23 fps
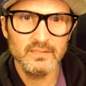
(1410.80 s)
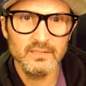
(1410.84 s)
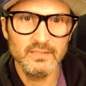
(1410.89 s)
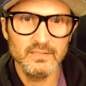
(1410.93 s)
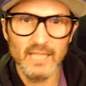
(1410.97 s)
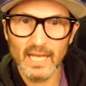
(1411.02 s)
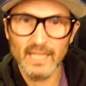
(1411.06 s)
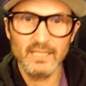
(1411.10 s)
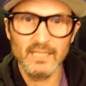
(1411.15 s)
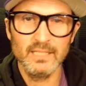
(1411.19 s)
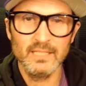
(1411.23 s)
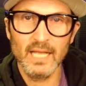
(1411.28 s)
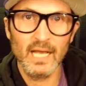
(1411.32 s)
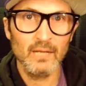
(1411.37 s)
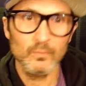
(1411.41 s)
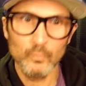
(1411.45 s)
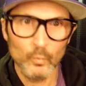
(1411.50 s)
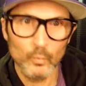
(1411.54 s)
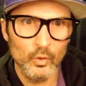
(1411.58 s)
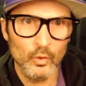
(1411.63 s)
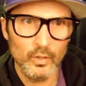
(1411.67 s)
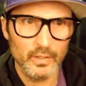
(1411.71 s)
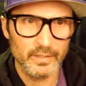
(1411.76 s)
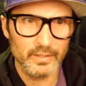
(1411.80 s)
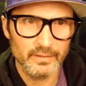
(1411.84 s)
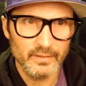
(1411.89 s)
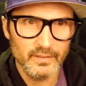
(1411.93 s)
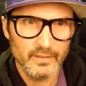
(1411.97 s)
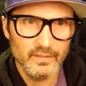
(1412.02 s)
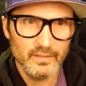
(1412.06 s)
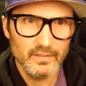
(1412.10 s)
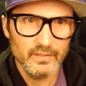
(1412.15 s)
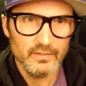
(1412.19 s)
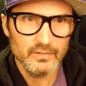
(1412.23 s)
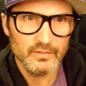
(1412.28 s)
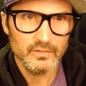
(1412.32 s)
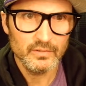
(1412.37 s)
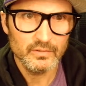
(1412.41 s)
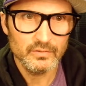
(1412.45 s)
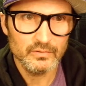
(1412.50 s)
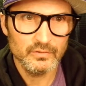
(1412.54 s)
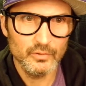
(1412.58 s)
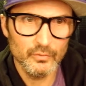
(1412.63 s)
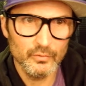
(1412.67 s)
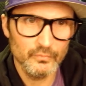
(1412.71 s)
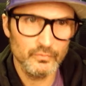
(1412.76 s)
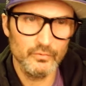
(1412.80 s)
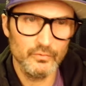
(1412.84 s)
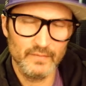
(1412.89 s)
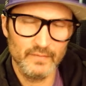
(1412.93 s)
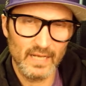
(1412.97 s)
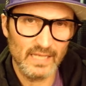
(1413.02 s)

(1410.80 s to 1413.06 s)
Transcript: Not one. You've